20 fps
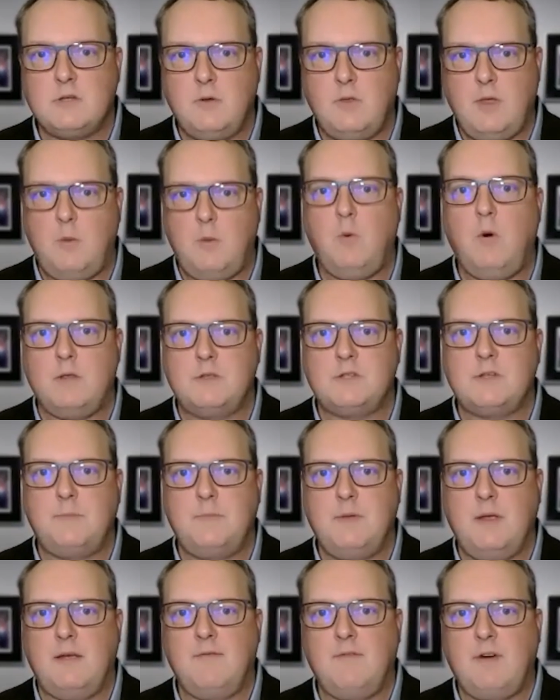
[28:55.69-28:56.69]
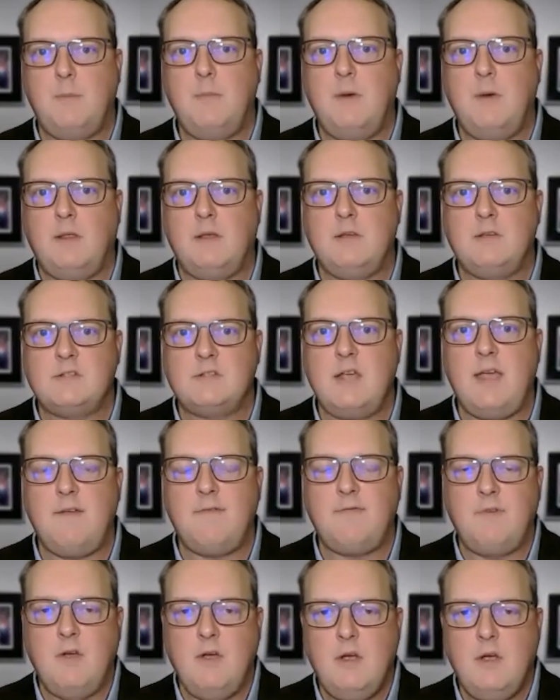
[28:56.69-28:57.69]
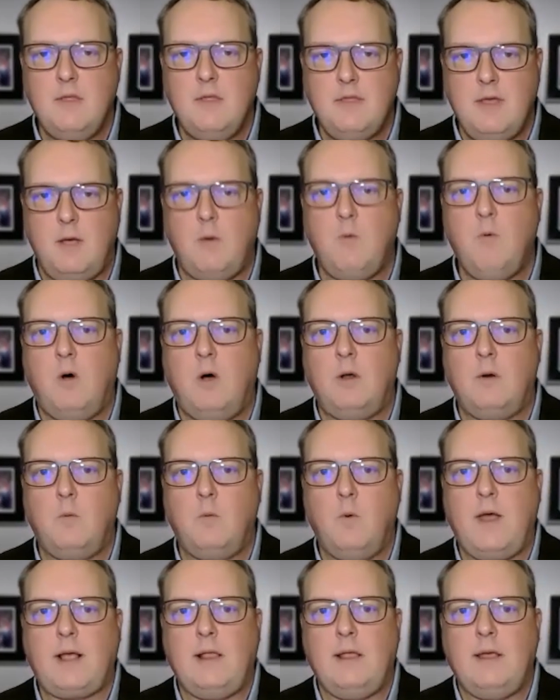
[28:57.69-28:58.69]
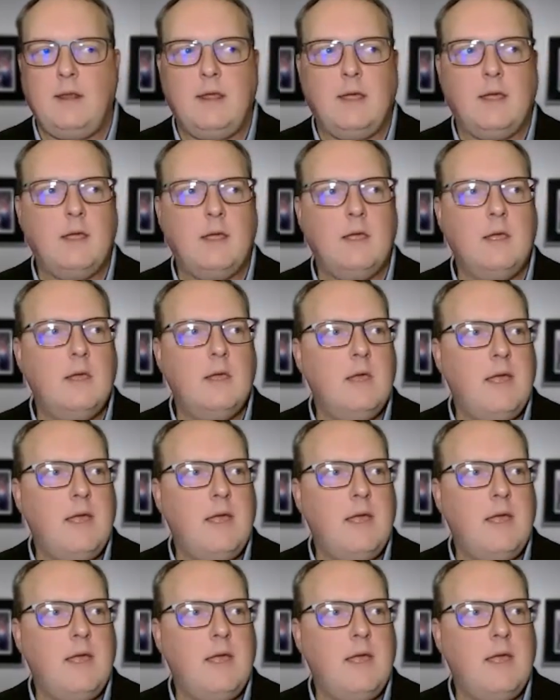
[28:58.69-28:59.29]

So they want something environmentally safe. They want wet cleaning.